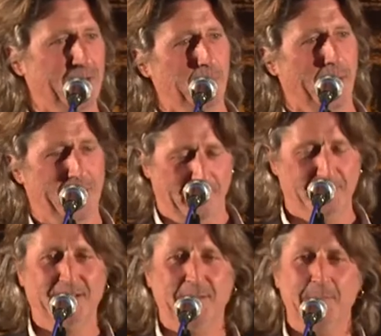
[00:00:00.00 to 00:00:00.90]
on my
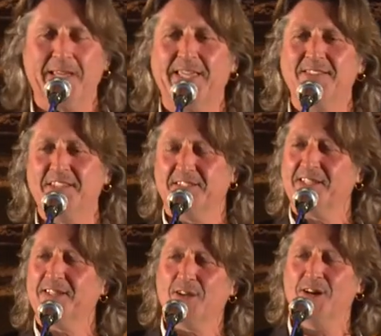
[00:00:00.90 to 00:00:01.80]
own, making these
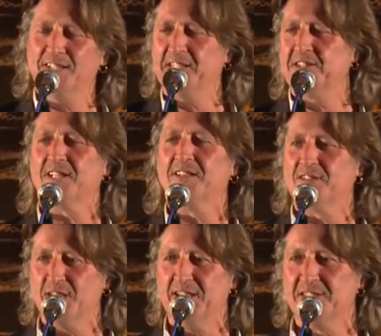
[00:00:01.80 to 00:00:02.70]
little tiny subtle
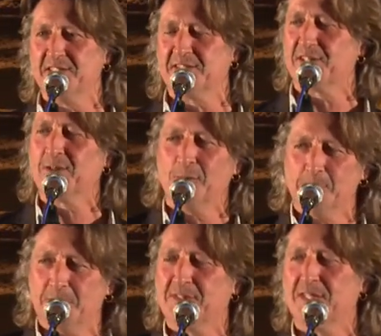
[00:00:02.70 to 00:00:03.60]
changes to
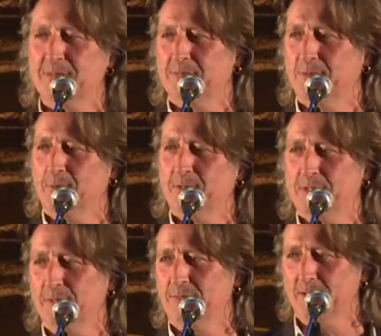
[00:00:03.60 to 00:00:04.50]
compensate for what
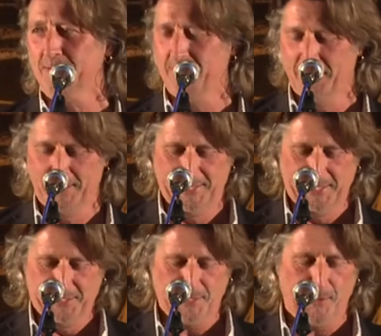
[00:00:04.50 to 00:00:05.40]
you've done.
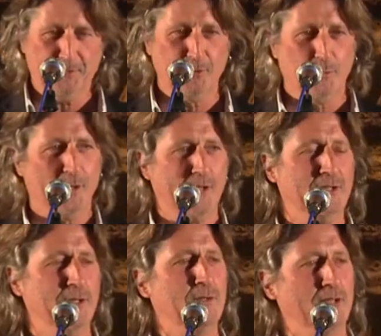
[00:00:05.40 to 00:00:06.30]
So I thought what
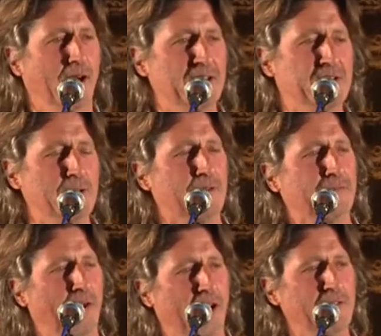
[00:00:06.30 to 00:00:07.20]
I'd do tonight is do the
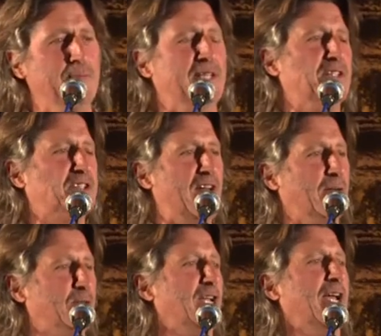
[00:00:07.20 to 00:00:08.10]
five minute
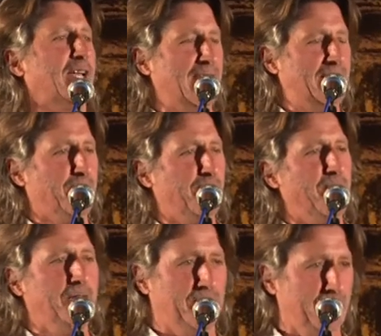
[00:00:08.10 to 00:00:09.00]
sound check in
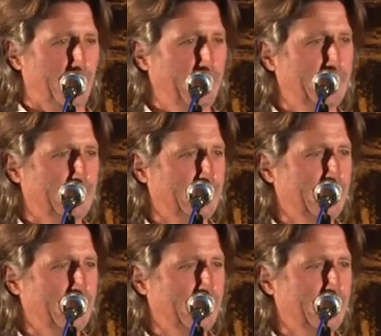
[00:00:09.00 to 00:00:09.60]
front of you.